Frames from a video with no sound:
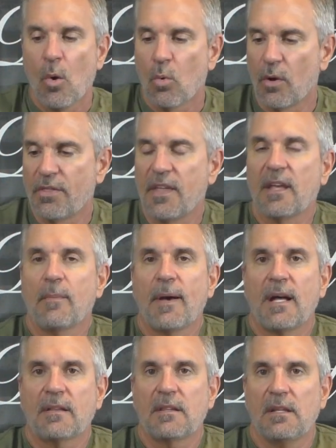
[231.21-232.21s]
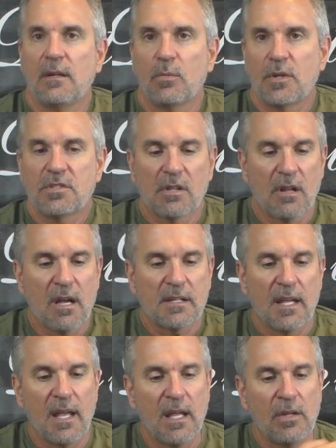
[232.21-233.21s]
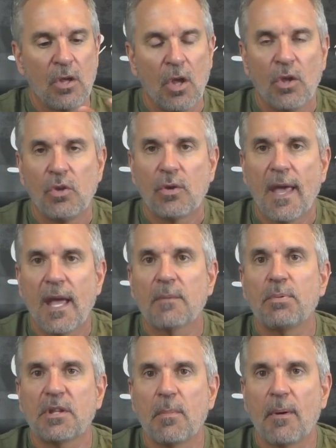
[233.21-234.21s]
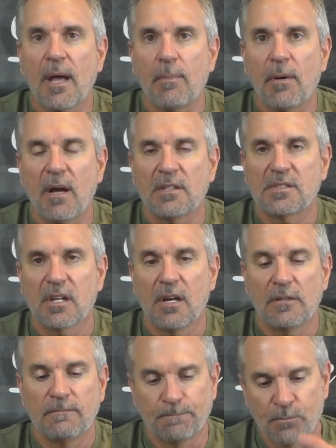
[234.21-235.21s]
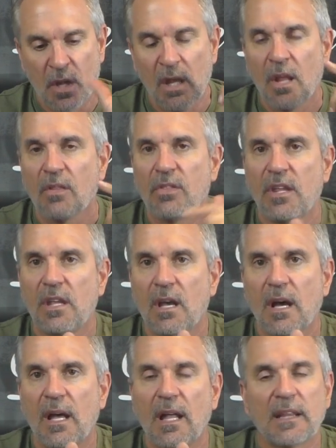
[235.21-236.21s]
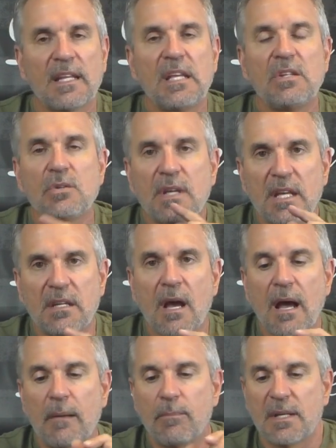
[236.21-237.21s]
One thing about the original Octane, you can put the bipods on. The Elite, you cannot.